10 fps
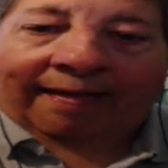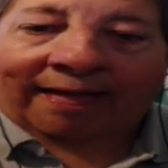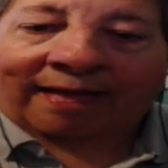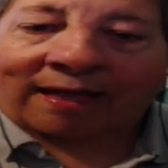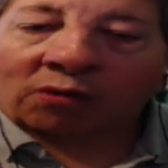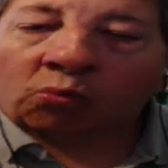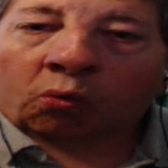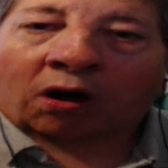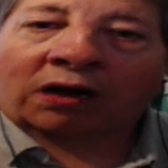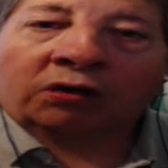And
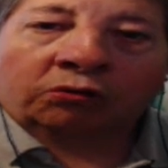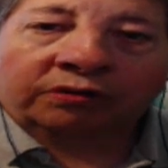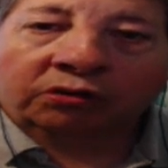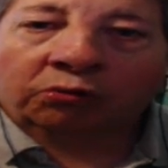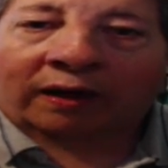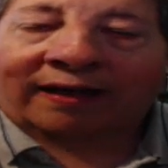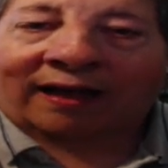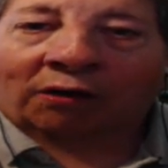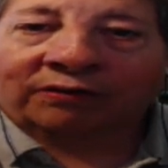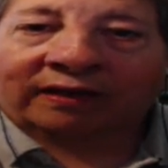why are you
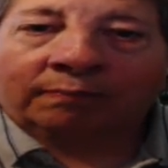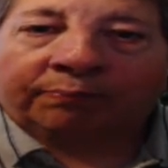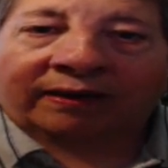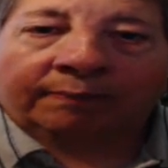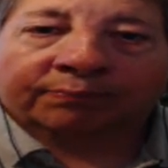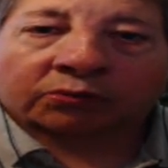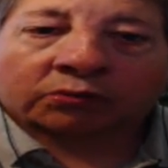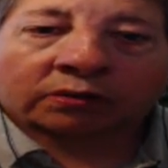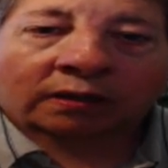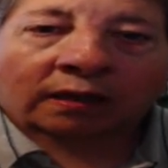hounding
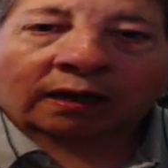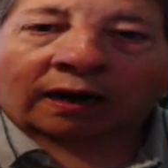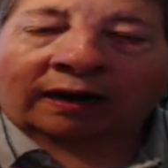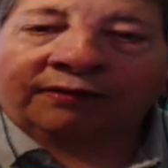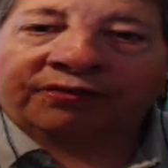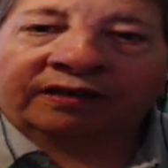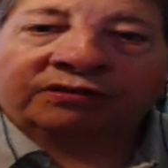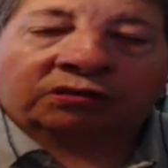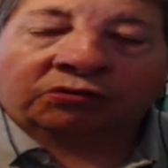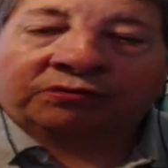people like
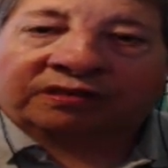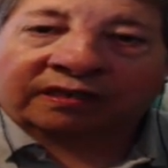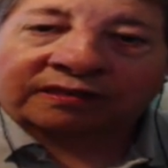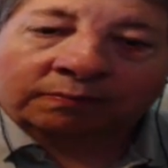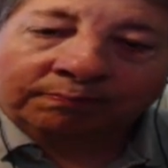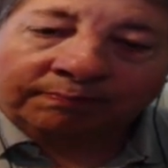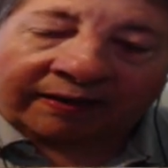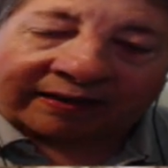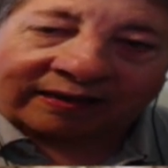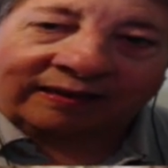this? You're just
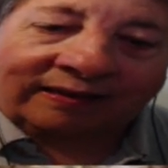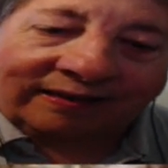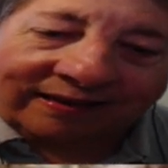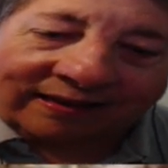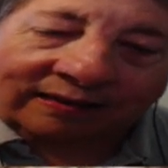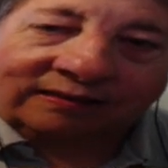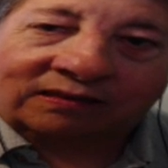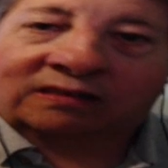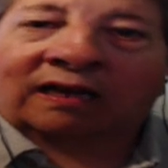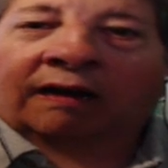making it
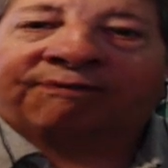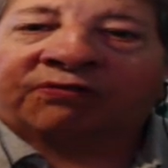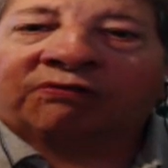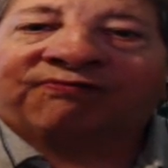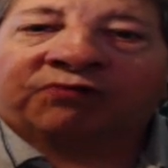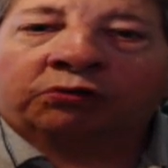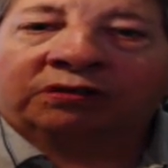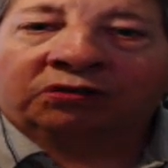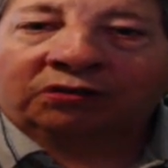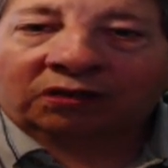tougher for
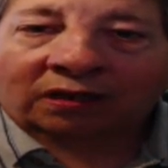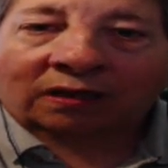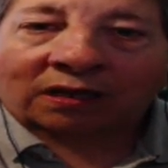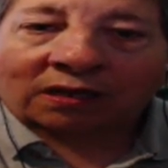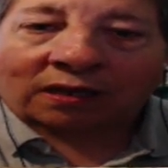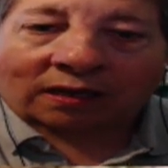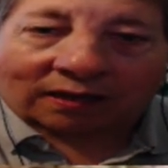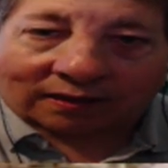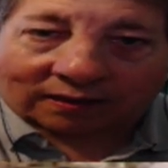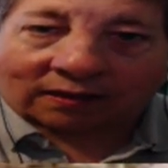you,
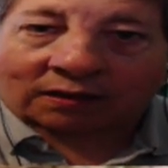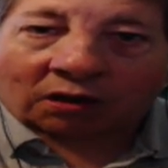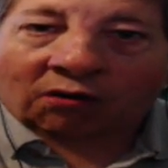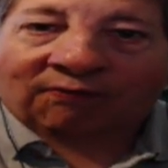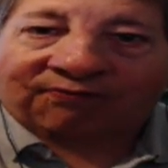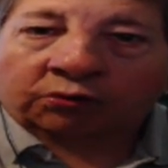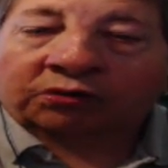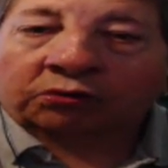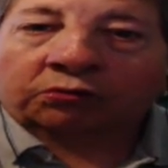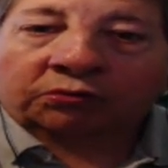for
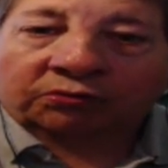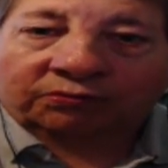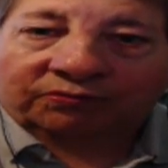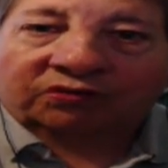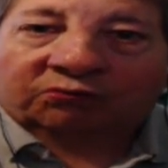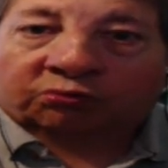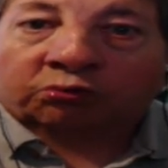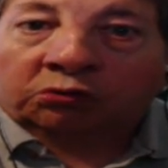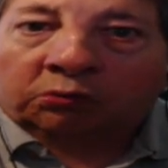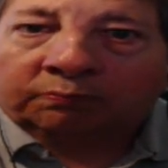your
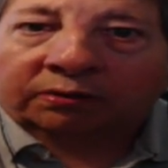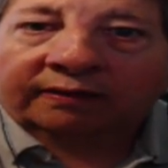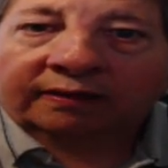group.